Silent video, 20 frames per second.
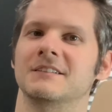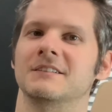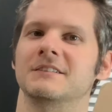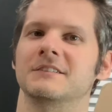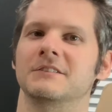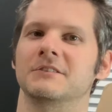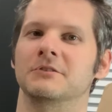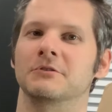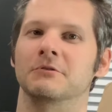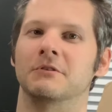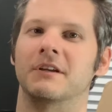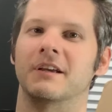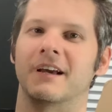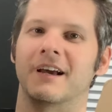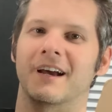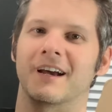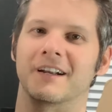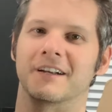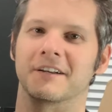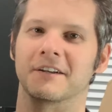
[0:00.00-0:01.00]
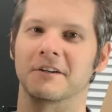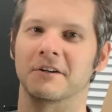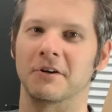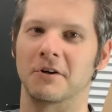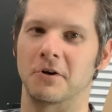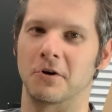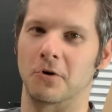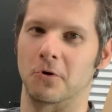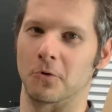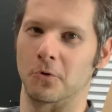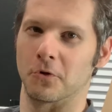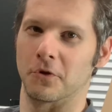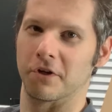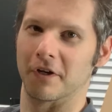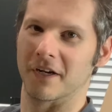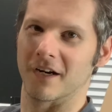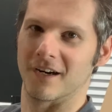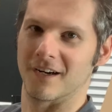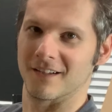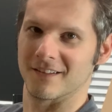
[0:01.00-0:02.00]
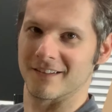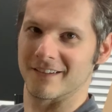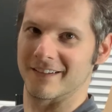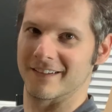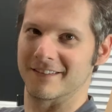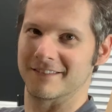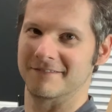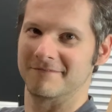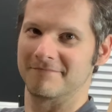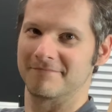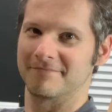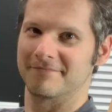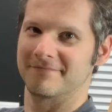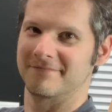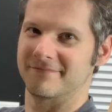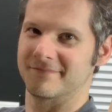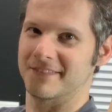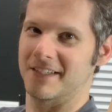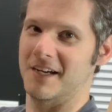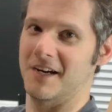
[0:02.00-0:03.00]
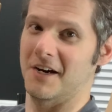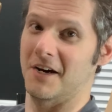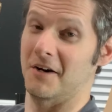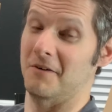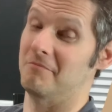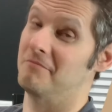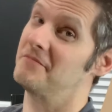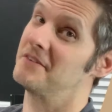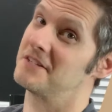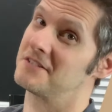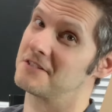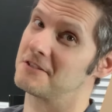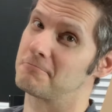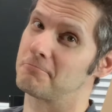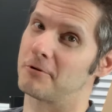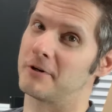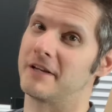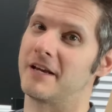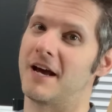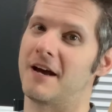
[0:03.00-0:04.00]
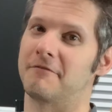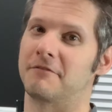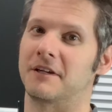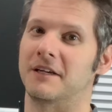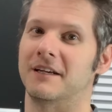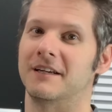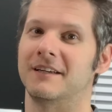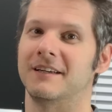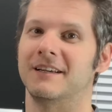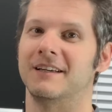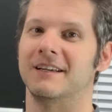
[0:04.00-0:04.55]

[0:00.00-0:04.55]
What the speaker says: You can hold the gauntlet. This is pretty heavy.